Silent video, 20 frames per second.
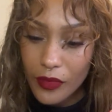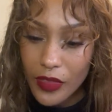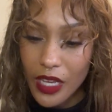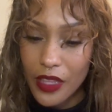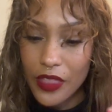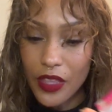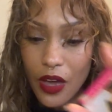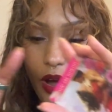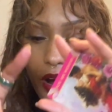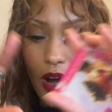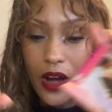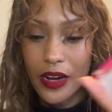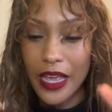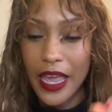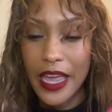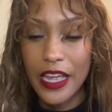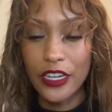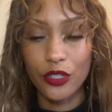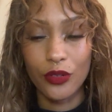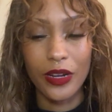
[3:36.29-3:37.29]
the
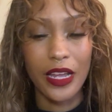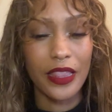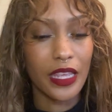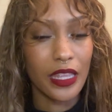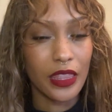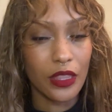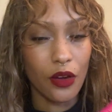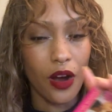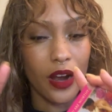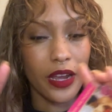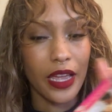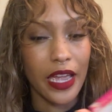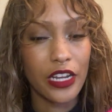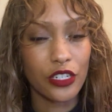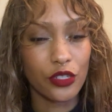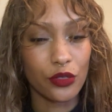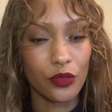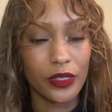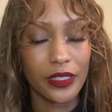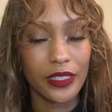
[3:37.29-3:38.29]
Archangel, and I think the
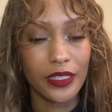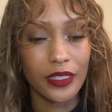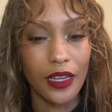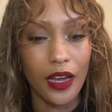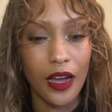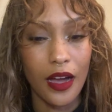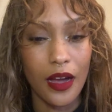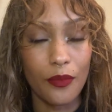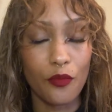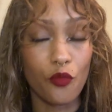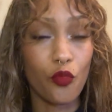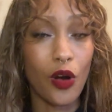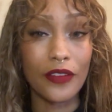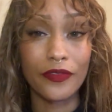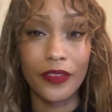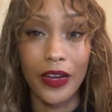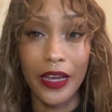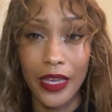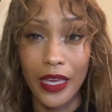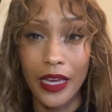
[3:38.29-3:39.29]
Archangel is
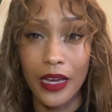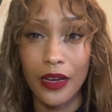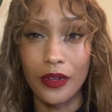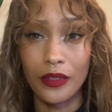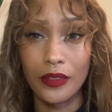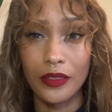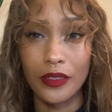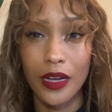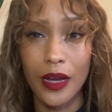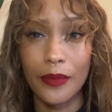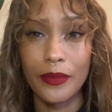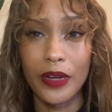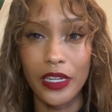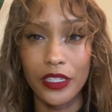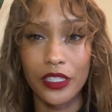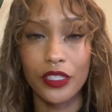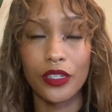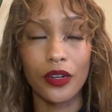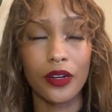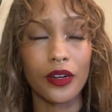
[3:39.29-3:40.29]
Raphael. I'm not
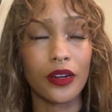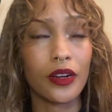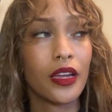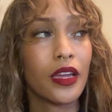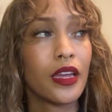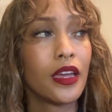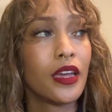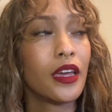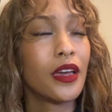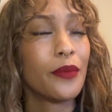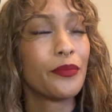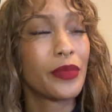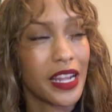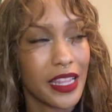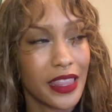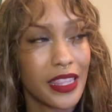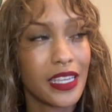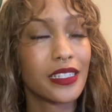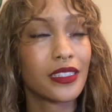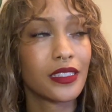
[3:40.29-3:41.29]
sure, but I
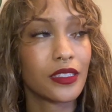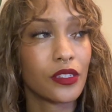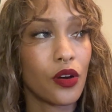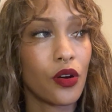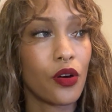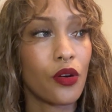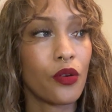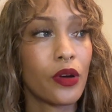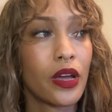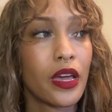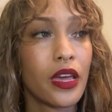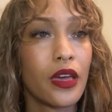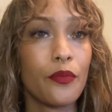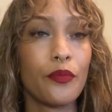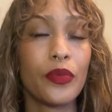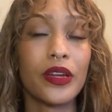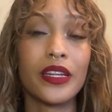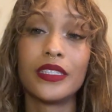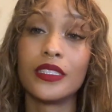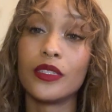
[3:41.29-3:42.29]
think so.
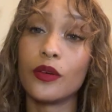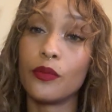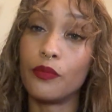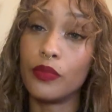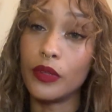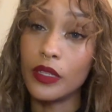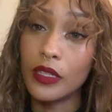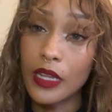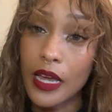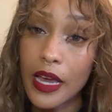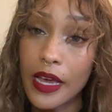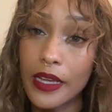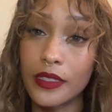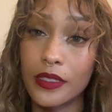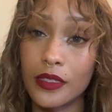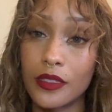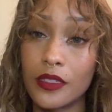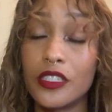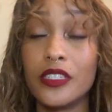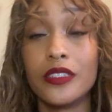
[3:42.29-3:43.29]
But it's a
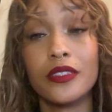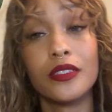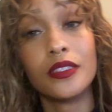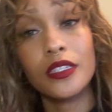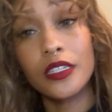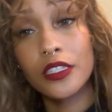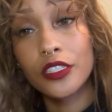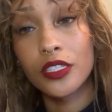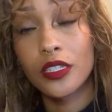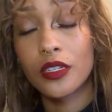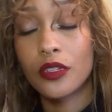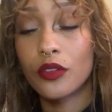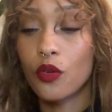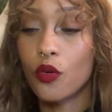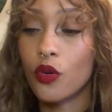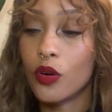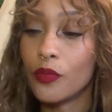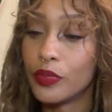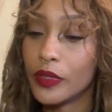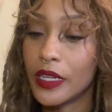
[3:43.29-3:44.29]
blessed decision
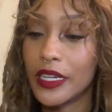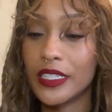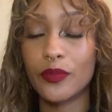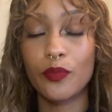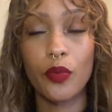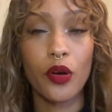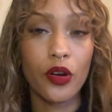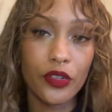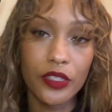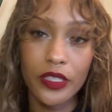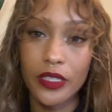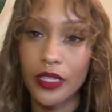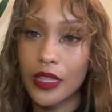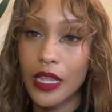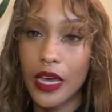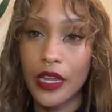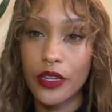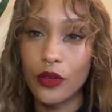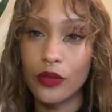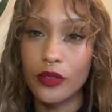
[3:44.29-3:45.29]
or blessed person
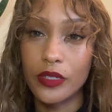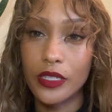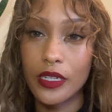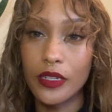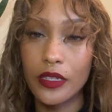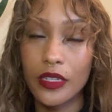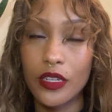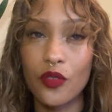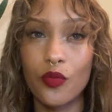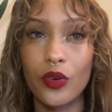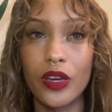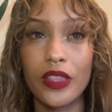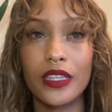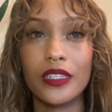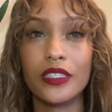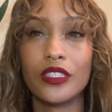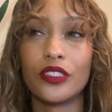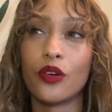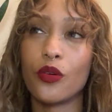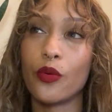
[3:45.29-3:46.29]
that you're dealing with. And
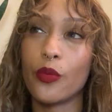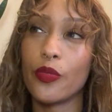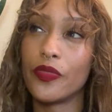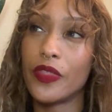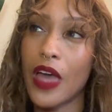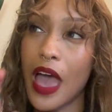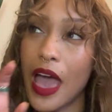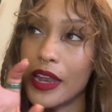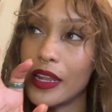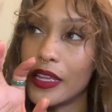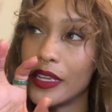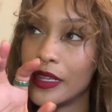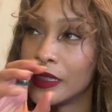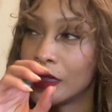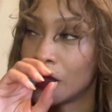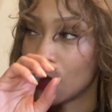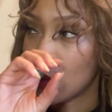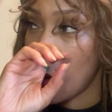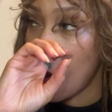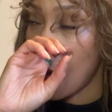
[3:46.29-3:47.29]
so that is
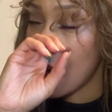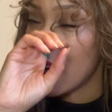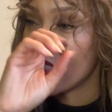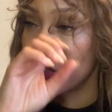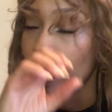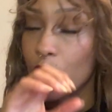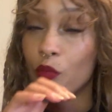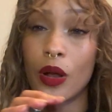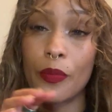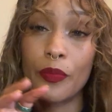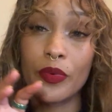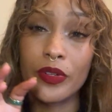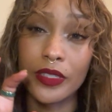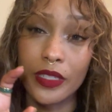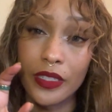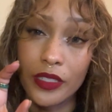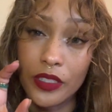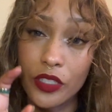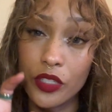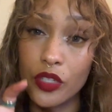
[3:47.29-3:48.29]
the card that
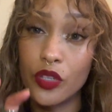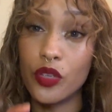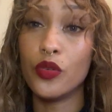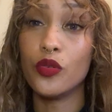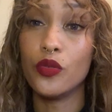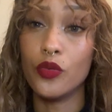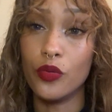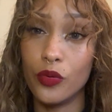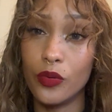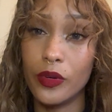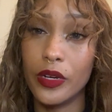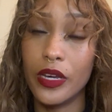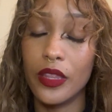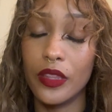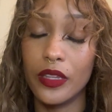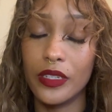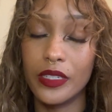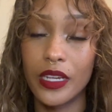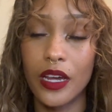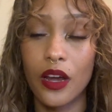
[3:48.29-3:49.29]
represents you in
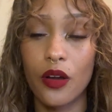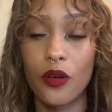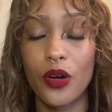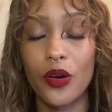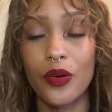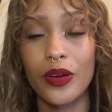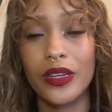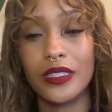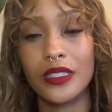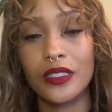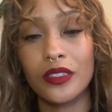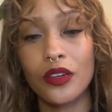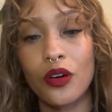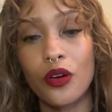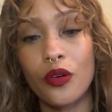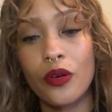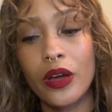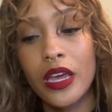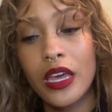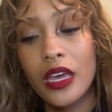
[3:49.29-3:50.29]
the tarot. And so